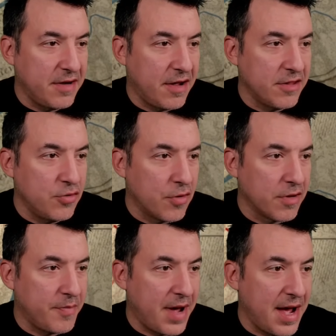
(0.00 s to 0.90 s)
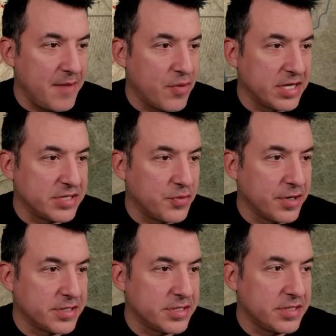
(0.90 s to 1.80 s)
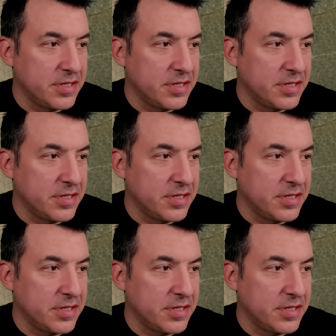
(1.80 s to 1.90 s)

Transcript: on the north behind breastworks.